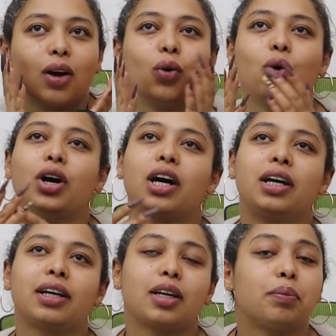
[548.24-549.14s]
Or
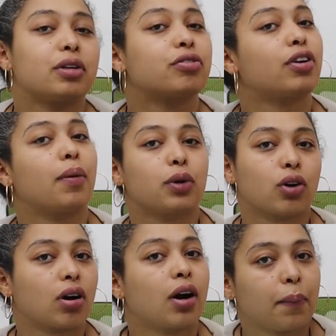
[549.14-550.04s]
it can be from
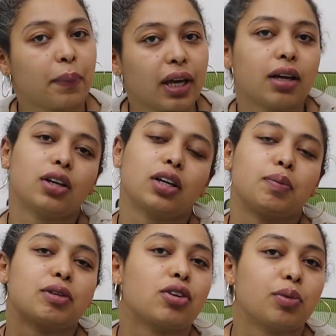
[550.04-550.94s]
your armpit, it
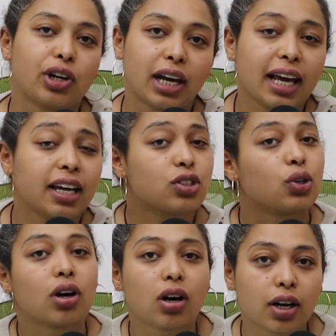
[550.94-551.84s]
can be from your legs,
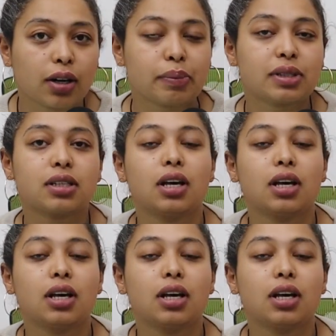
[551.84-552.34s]
your arms.